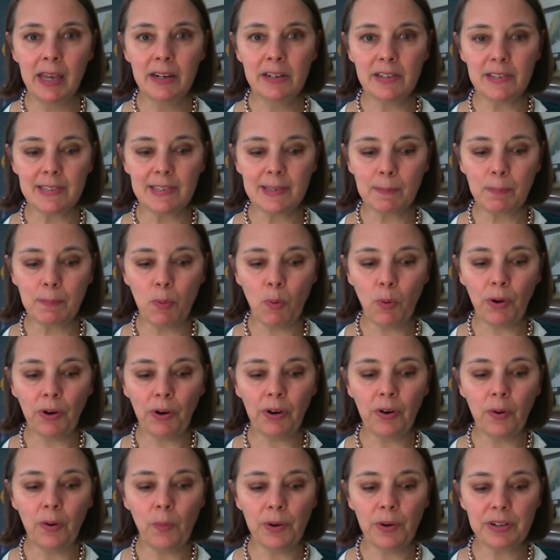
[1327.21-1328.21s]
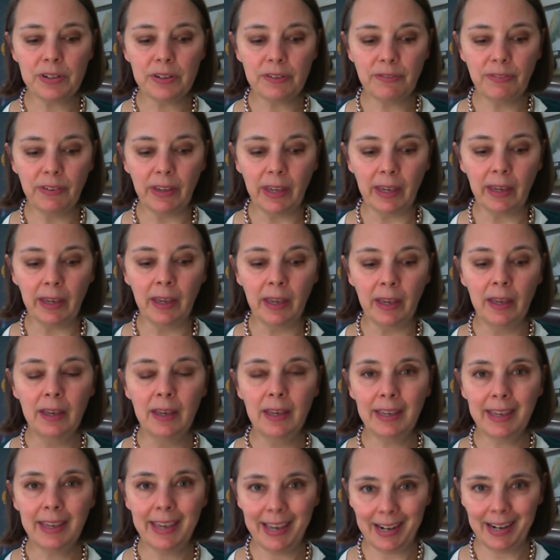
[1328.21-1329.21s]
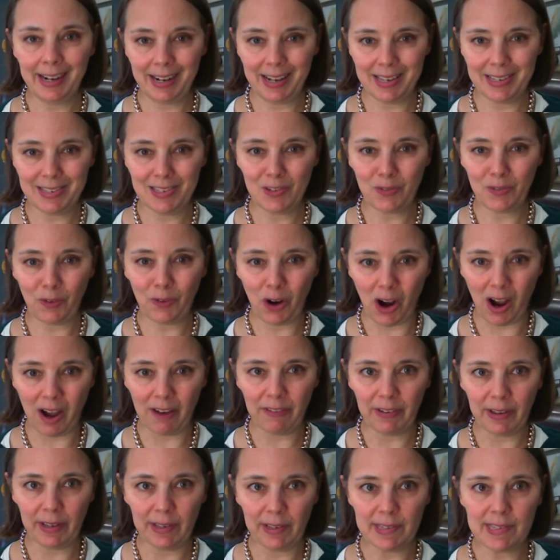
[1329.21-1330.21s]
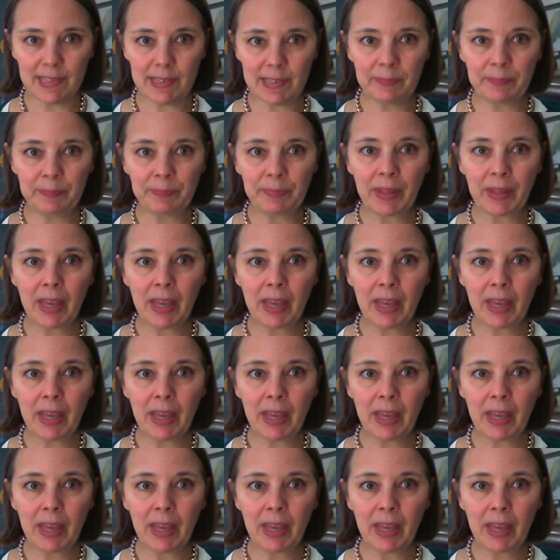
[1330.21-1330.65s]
to support or defeat candidates for office?